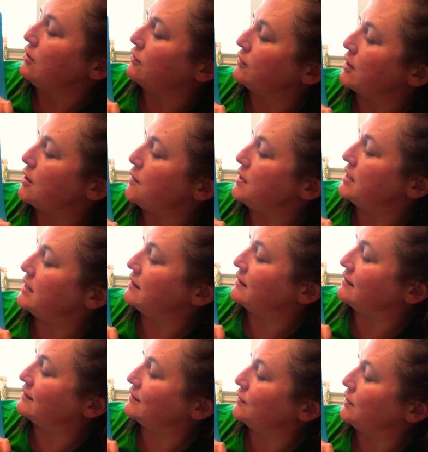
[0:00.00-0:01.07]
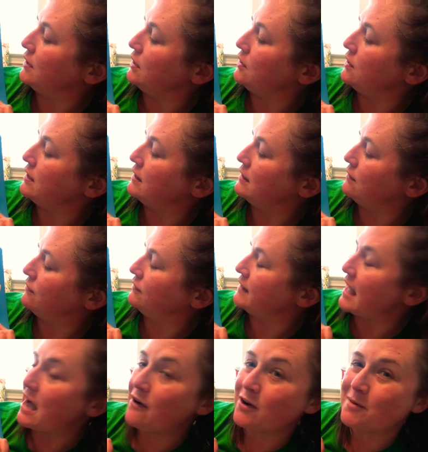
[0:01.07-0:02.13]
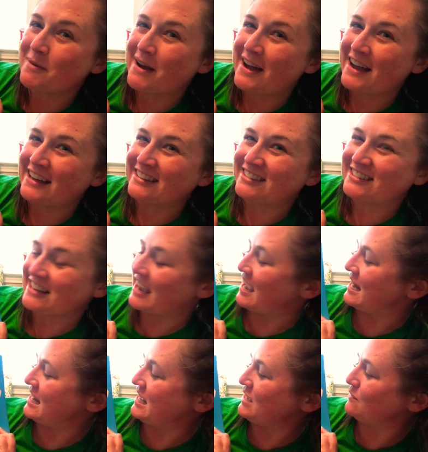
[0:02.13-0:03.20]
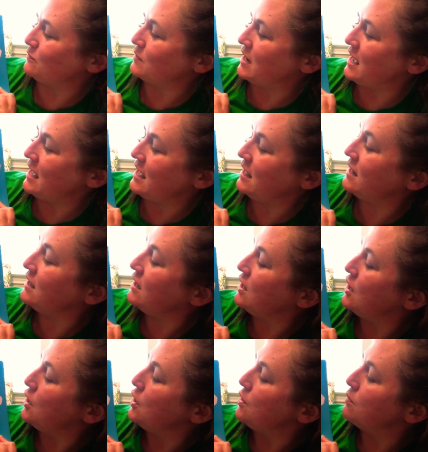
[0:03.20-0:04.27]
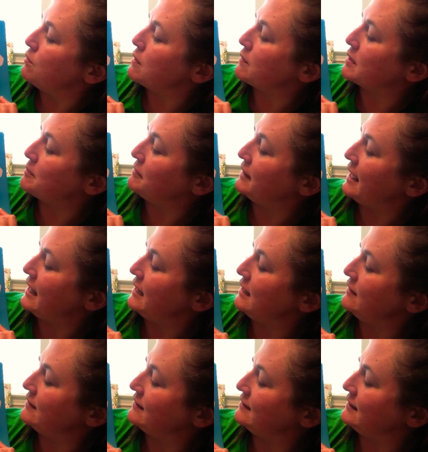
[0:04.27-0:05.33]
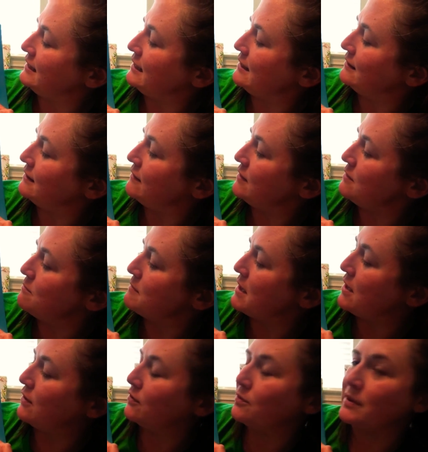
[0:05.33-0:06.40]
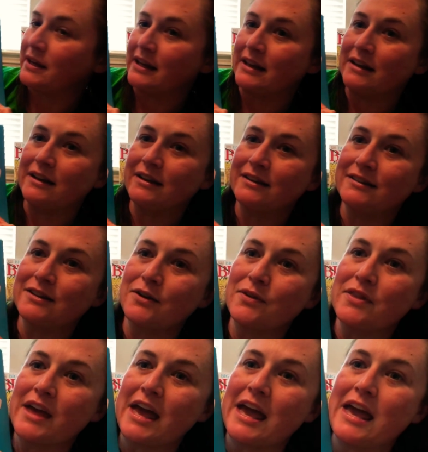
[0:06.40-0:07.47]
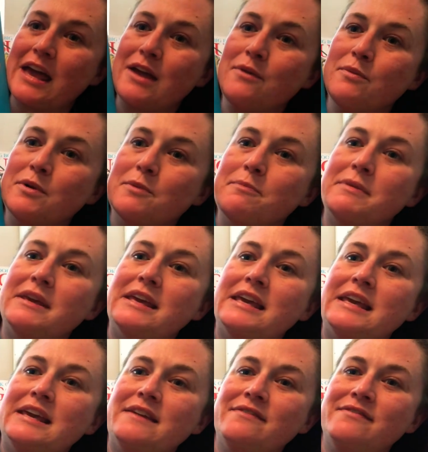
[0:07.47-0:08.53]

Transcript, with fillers: Growing in the soil in the flower pot, shiny and red, where we planted the seeds of the milkweed, so they will be